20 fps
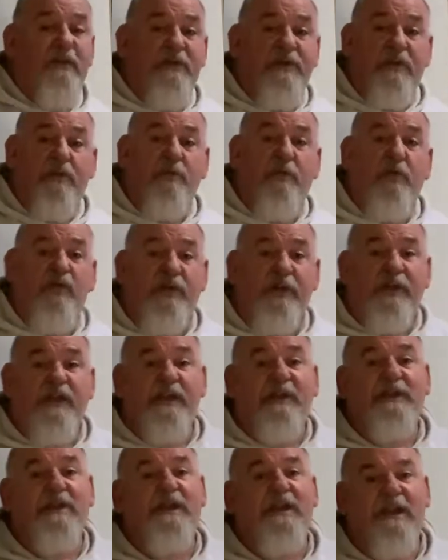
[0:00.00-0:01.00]
in the morning
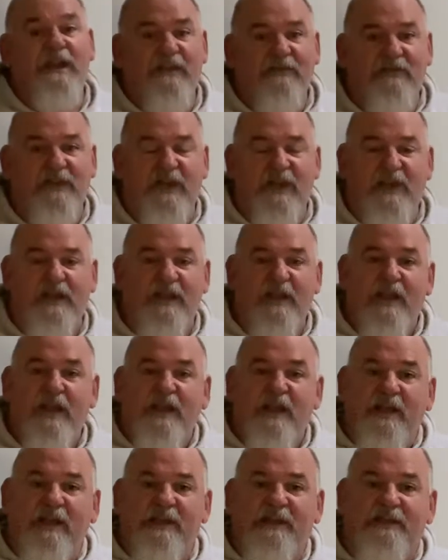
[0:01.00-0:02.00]
and the evening
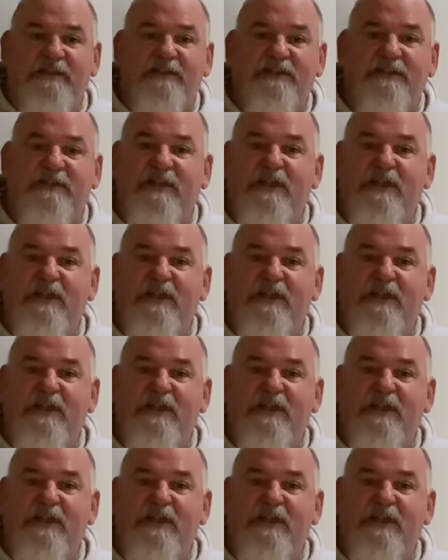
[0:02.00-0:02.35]
is